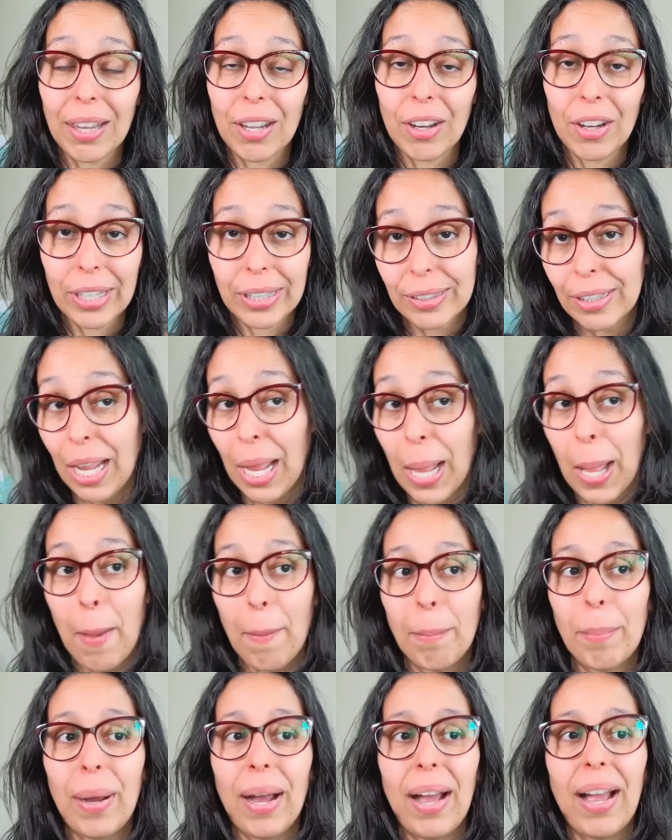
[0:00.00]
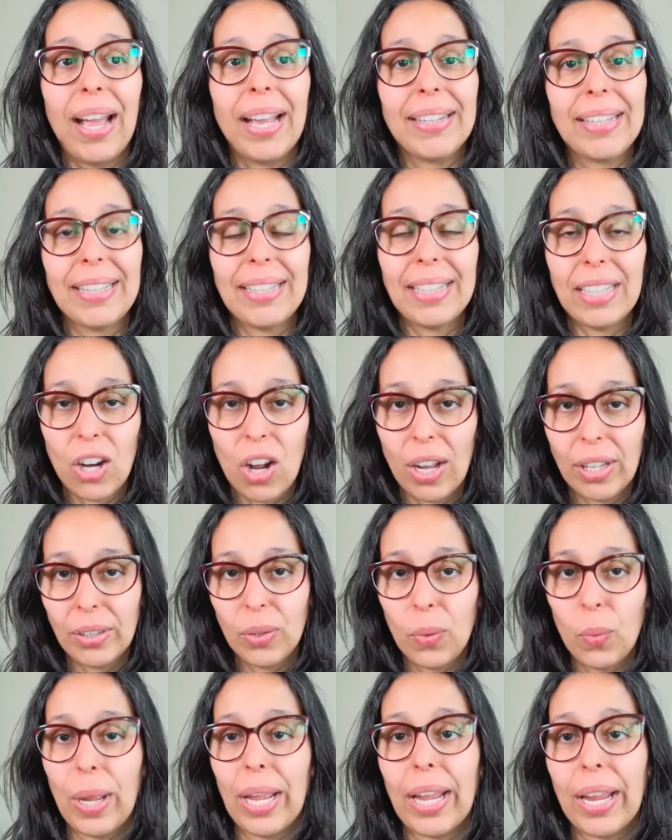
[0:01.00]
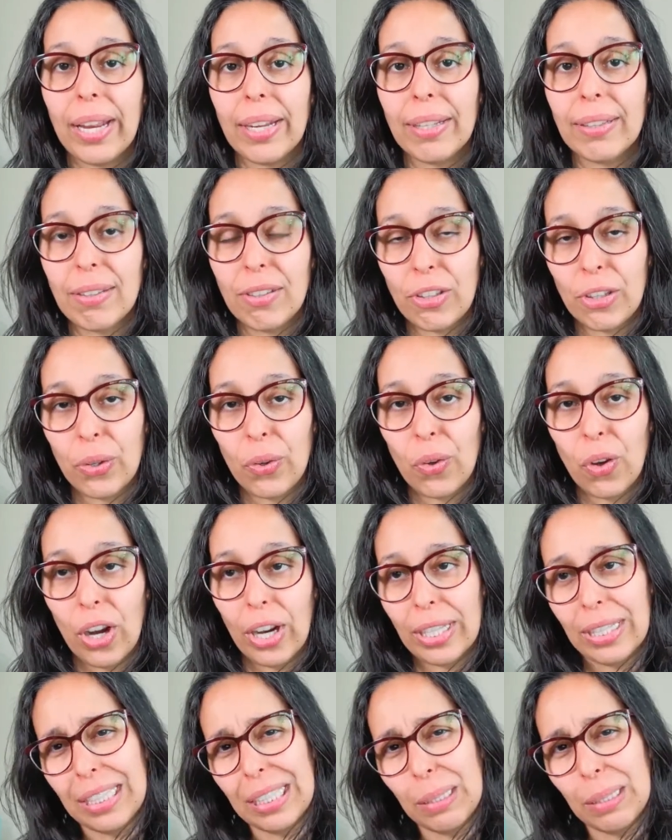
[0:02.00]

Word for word: learn. But there are other ways to learn,